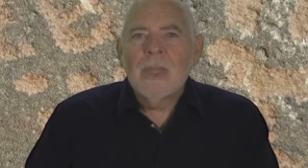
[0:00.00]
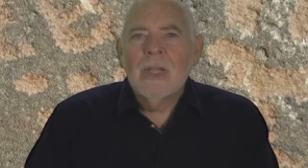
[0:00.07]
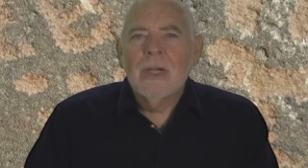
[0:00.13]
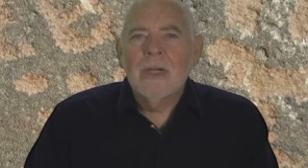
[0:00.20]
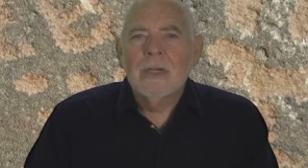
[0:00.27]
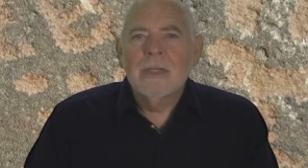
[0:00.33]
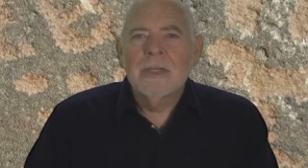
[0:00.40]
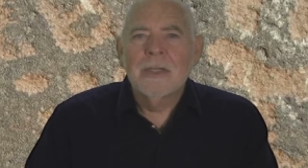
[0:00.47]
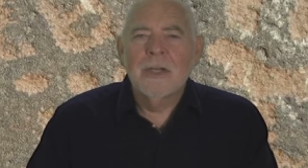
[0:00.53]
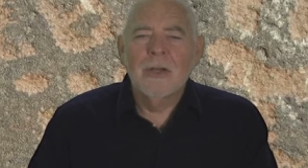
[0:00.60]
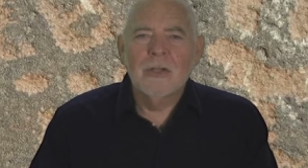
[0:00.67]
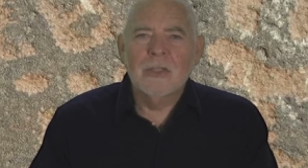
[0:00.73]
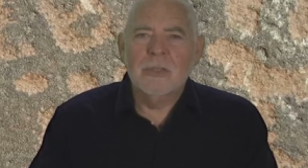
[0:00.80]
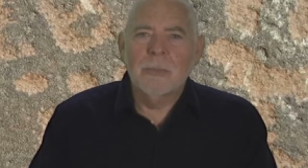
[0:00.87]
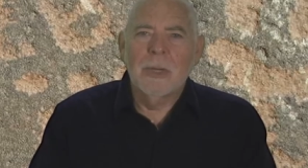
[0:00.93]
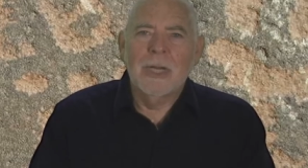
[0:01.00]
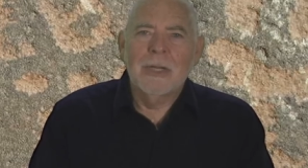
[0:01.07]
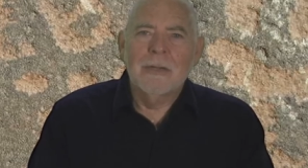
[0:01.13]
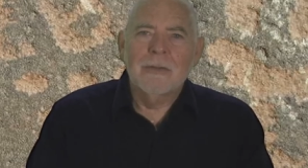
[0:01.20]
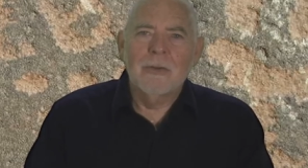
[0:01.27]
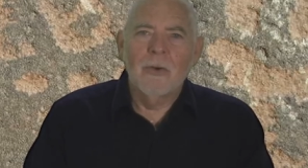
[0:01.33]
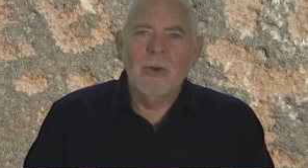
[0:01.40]
Uh, you notice
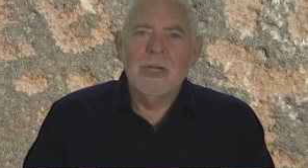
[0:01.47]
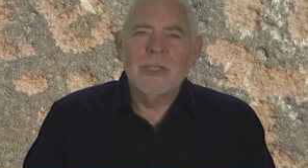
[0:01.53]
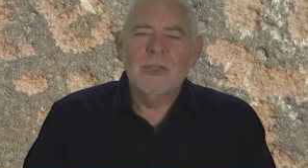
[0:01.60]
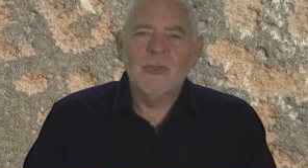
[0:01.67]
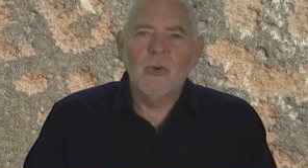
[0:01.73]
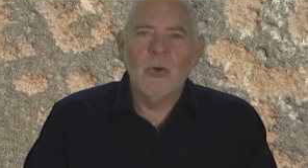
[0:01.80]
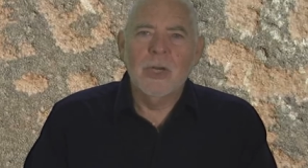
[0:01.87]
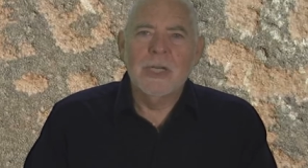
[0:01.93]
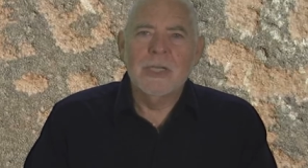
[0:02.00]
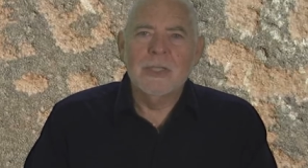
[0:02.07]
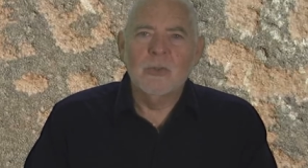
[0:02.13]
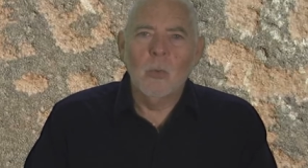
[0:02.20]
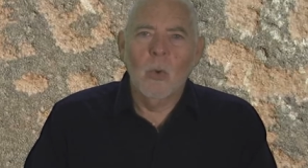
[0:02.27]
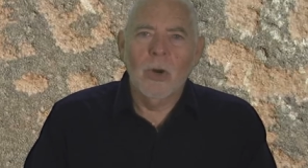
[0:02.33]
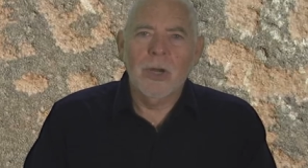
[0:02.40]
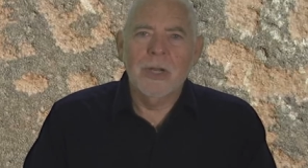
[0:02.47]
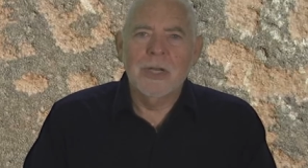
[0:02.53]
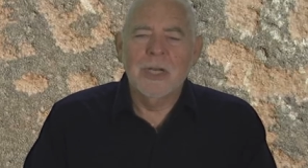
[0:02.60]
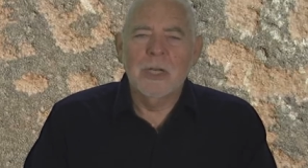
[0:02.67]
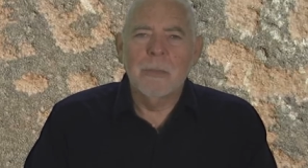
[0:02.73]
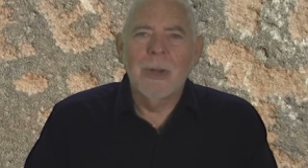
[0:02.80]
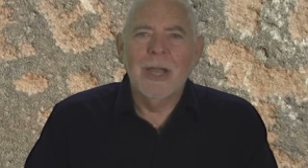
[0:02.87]
my green screen is
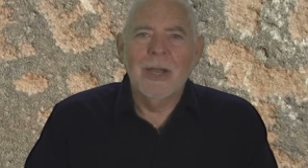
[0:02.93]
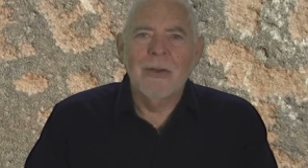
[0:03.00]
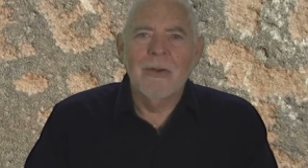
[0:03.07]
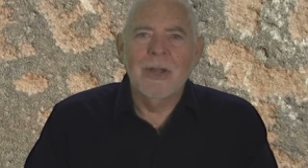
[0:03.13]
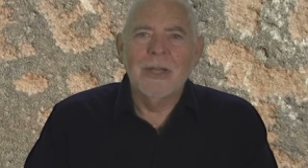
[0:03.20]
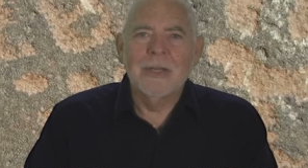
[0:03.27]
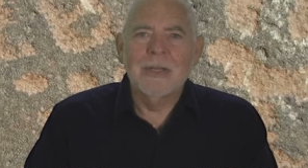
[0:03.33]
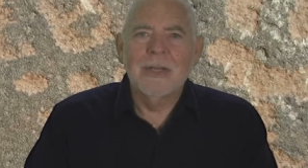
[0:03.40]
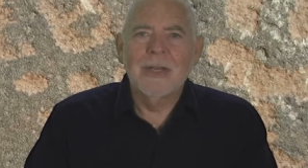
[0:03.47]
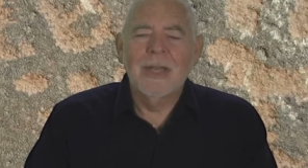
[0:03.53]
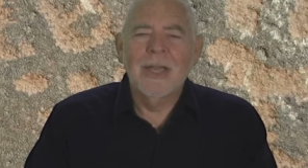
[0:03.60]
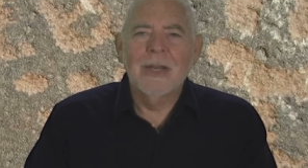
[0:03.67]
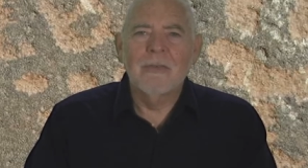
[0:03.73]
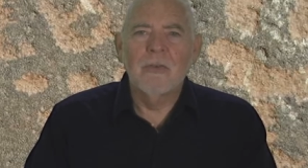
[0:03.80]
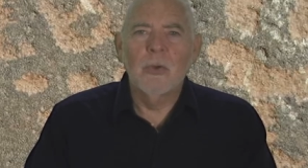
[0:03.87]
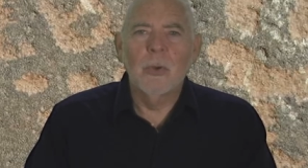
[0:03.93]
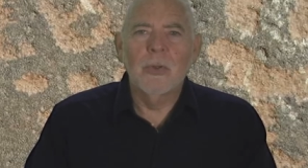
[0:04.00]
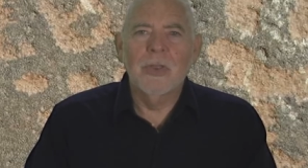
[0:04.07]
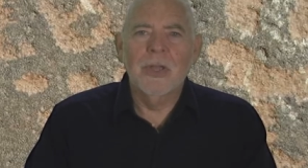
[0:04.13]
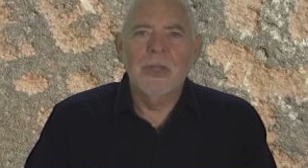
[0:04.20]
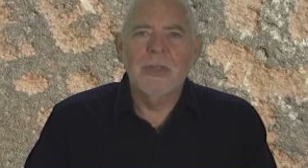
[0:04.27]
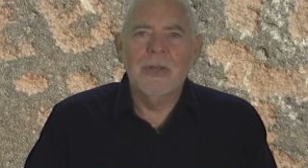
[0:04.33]
working in the background. I had a
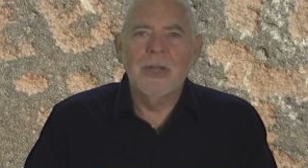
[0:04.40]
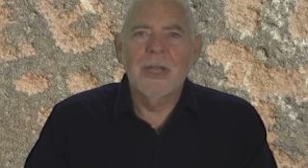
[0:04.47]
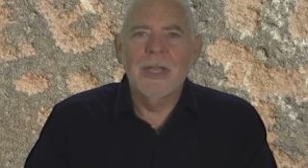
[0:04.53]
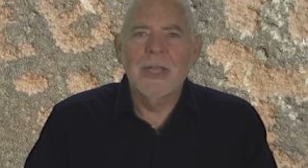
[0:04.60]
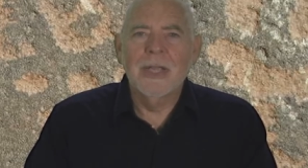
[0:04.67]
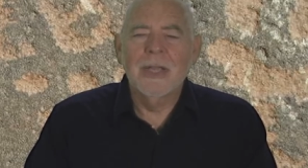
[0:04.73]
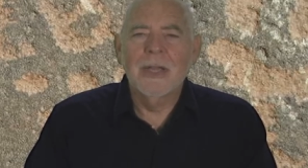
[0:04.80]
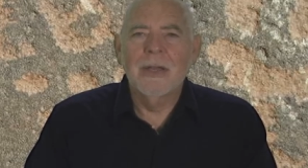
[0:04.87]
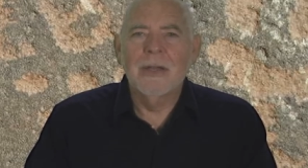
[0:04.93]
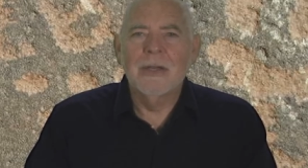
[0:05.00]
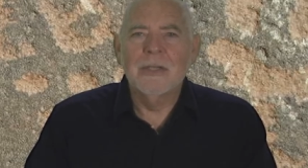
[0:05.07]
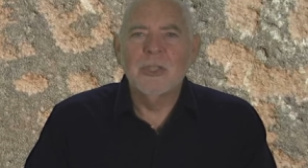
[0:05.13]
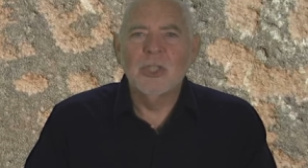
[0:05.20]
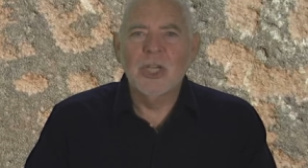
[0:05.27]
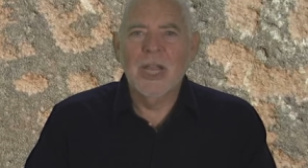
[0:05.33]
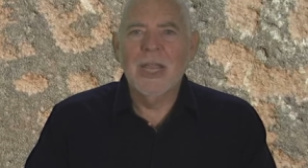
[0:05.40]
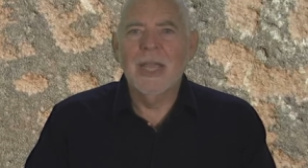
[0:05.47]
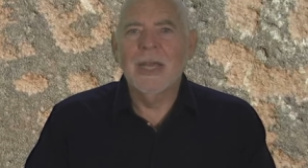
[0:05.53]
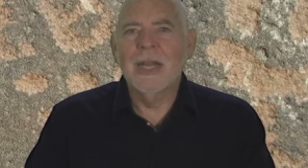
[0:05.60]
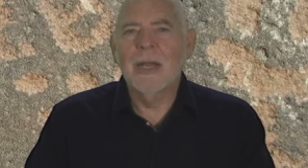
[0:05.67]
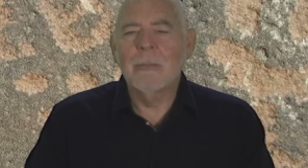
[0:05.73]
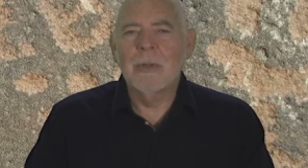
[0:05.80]
viewer the other day, uh,
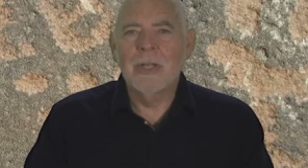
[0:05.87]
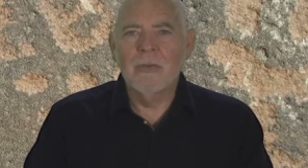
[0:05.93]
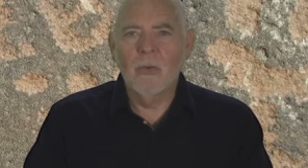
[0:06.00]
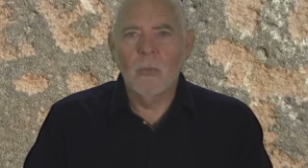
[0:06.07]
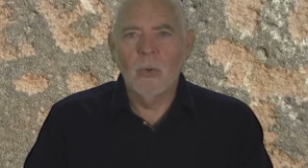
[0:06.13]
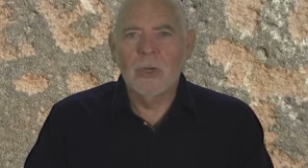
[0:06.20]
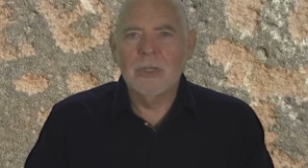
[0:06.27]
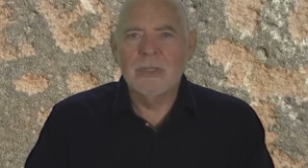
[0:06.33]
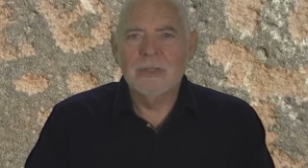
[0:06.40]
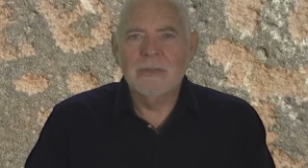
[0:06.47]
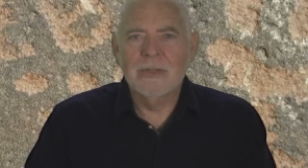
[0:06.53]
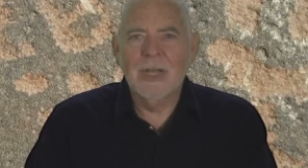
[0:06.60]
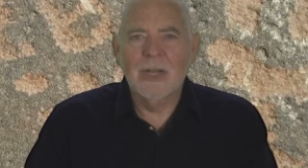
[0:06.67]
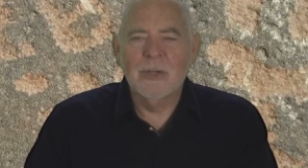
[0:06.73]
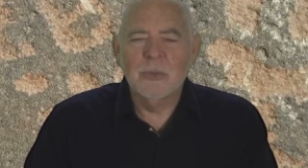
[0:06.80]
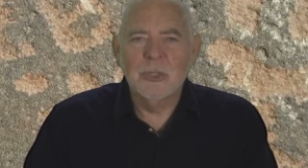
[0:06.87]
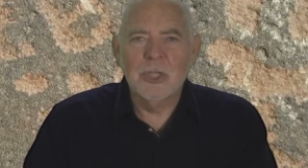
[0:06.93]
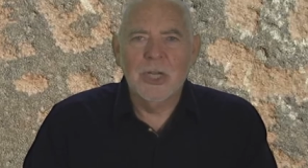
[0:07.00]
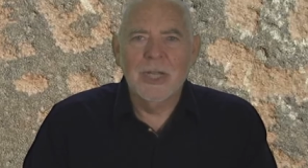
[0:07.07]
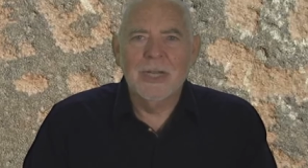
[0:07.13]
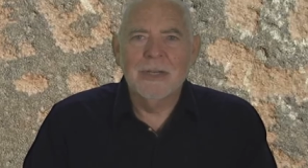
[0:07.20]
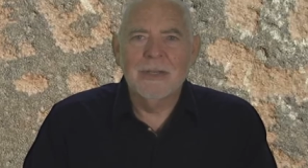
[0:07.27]
Jan, I believe it was, Nello
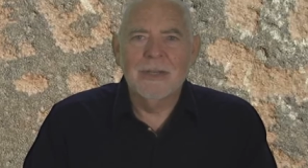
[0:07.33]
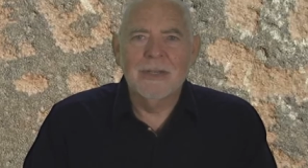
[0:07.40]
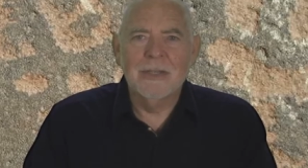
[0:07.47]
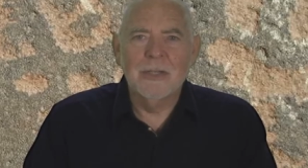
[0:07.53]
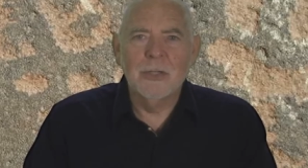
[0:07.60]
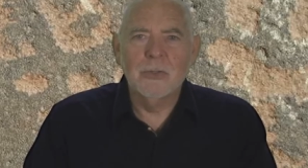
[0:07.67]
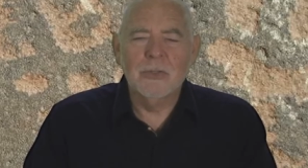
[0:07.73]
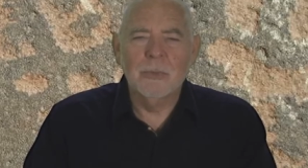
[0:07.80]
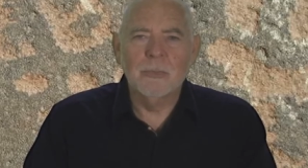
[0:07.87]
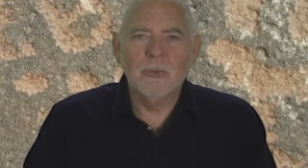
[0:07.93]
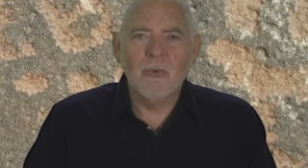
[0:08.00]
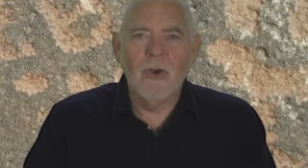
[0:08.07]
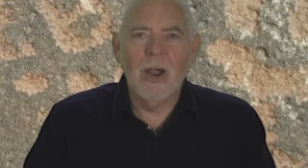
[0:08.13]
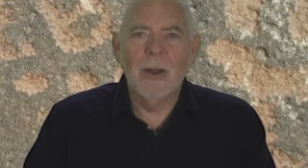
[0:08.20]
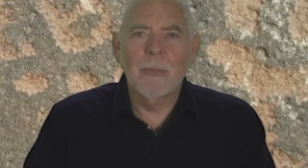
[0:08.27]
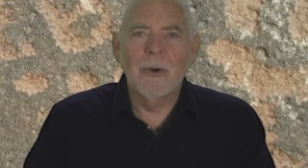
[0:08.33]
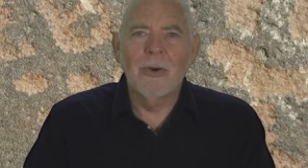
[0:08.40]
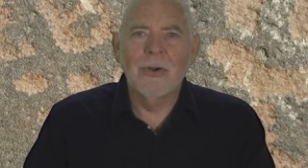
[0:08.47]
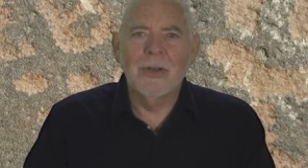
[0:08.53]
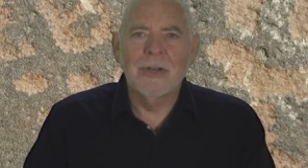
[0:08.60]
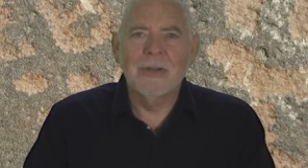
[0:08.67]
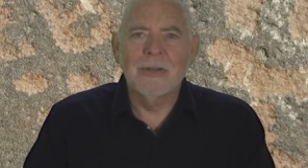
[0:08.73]
Jan, a new
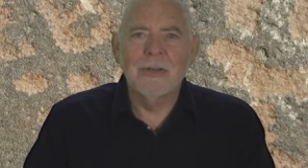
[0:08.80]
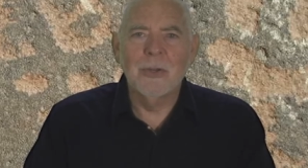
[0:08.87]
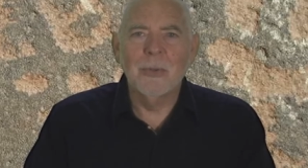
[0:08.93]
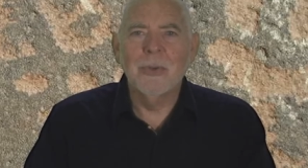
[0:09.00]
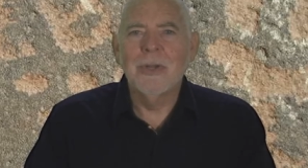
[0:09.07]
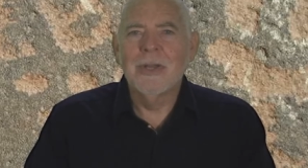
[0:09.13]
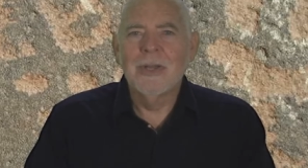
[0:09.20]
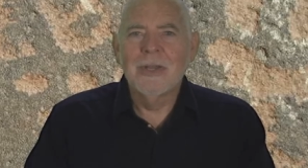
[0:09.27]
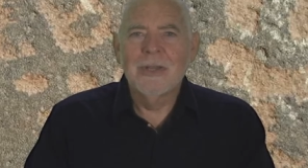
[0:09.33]
subscriber and a new